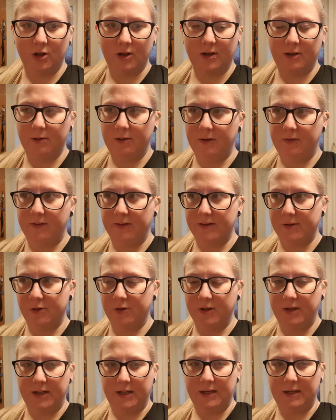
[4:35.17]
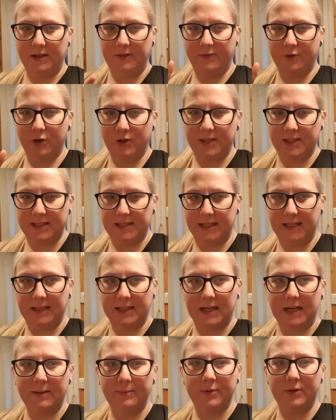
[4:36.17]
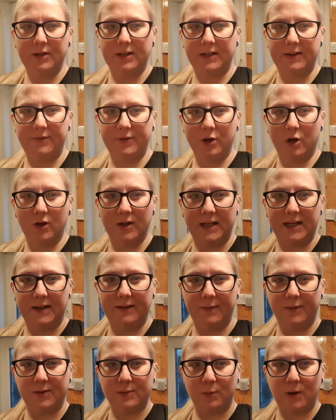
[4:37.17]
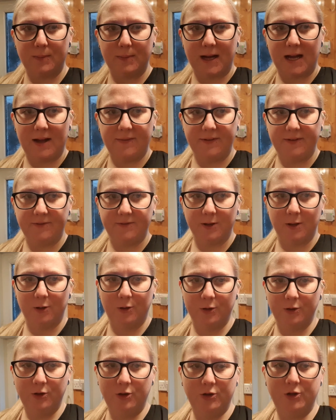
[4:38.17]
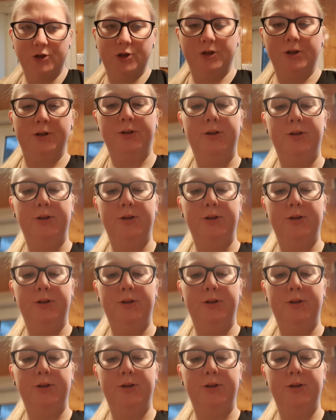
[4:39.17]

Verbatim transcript: I don't know if it's already you've already seen that, but if not, here is what I'm having for lunch.